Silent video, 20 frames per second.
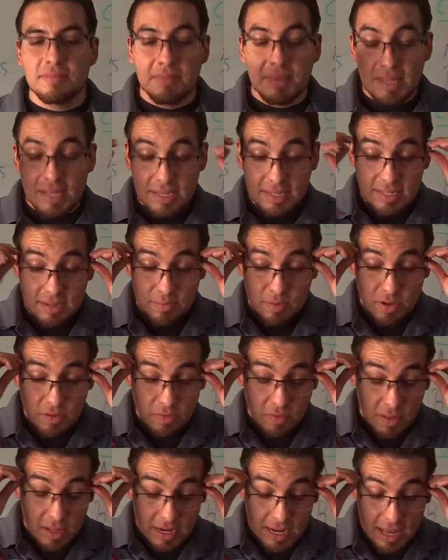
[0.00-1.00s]
It's a
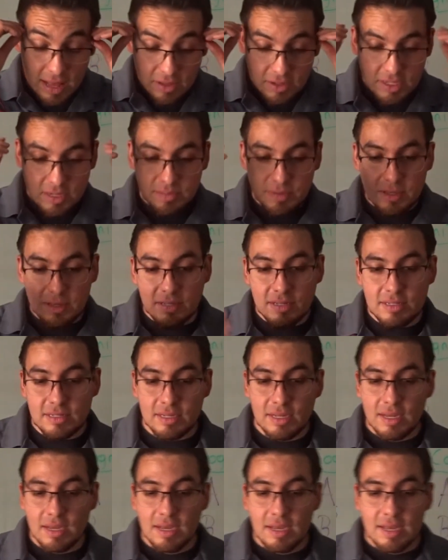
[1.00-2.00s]
beautiful analogy
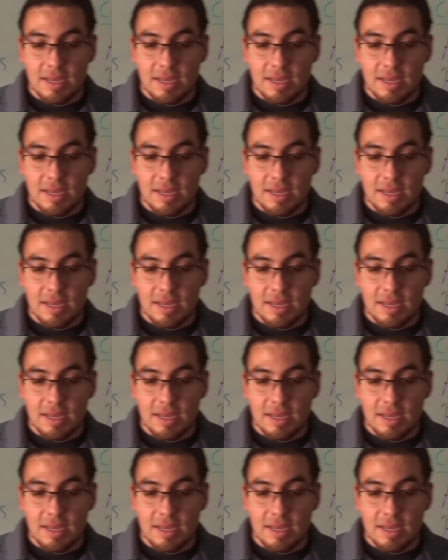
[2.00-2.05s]
because